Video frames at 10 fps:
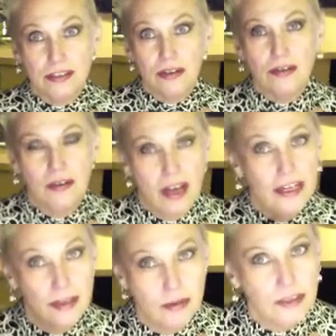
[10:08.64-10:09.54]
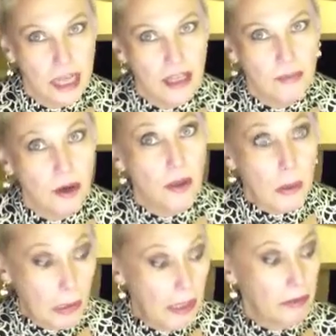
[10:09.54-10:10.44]
so I know Shalimar
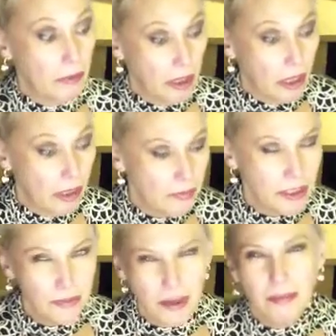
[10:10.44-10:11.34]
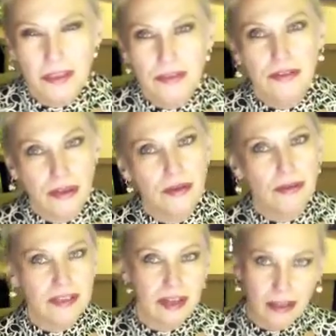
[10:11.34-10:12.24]
quite well. But you probably do too.
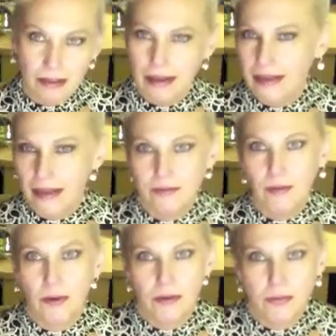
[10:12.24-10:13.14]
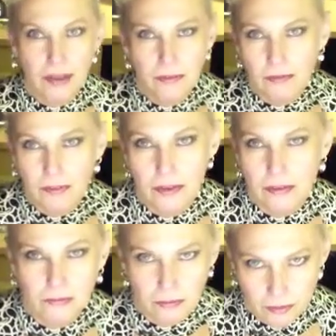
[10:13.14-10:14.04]
It's not like I have to work for them
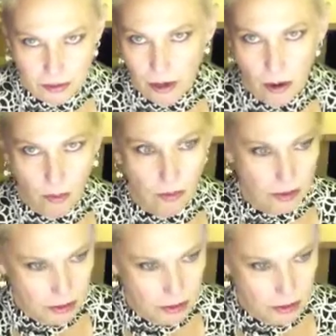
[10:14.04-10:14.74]
to know